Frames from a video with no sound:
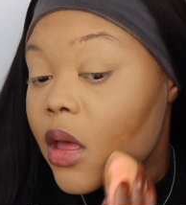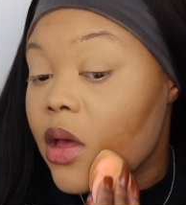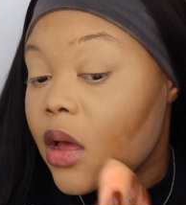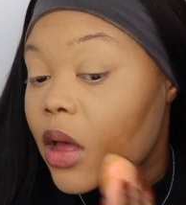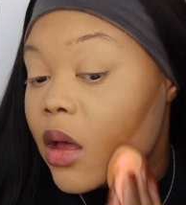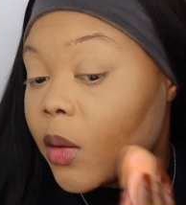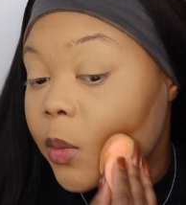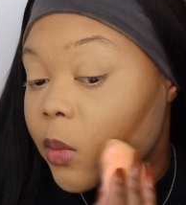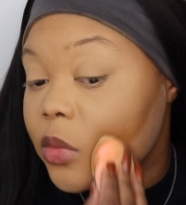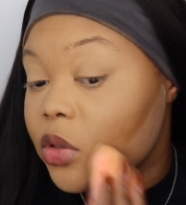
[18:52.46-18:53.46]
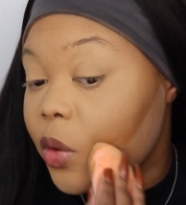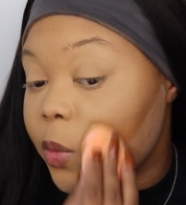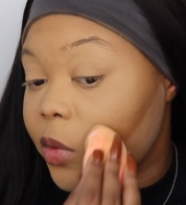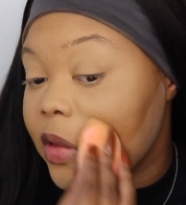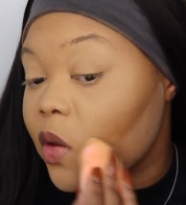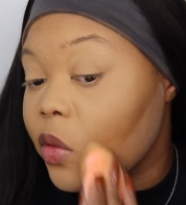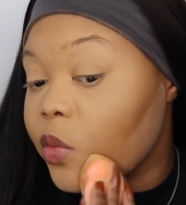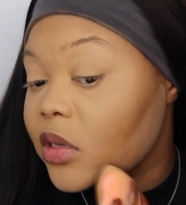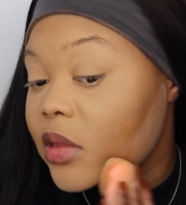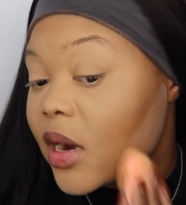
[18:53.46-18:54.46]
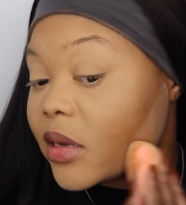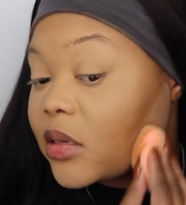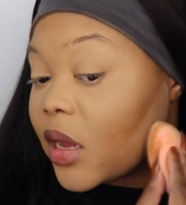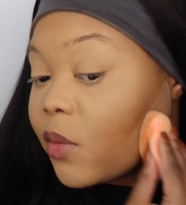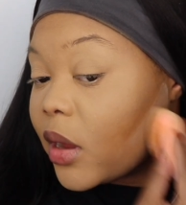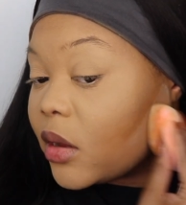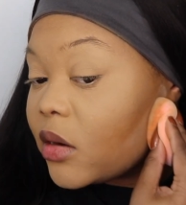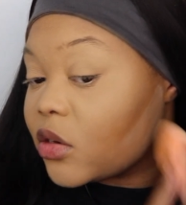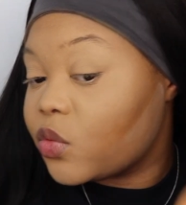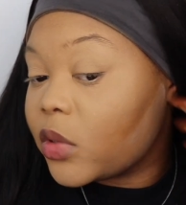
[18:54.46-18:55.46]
So really the only reason that I set right here is